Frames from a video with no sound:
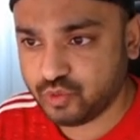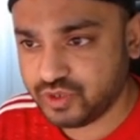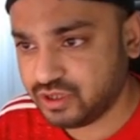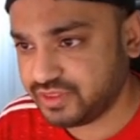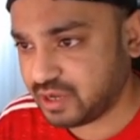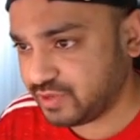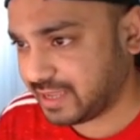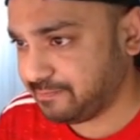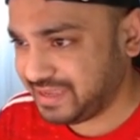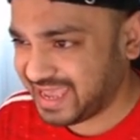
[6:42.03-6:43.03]
We know that we
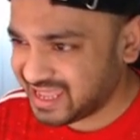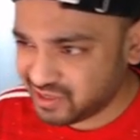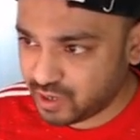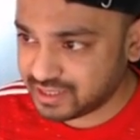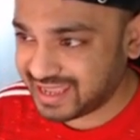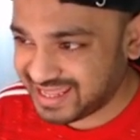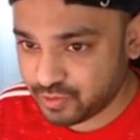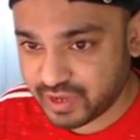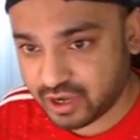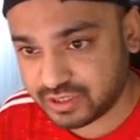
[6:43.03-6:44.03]
can beat anyone,
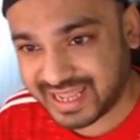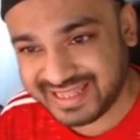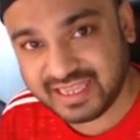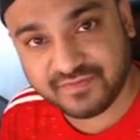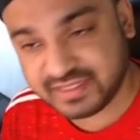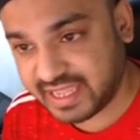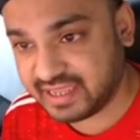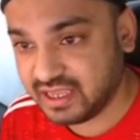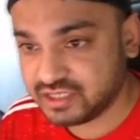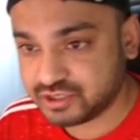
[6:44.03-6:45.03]
anywhere, on any given day.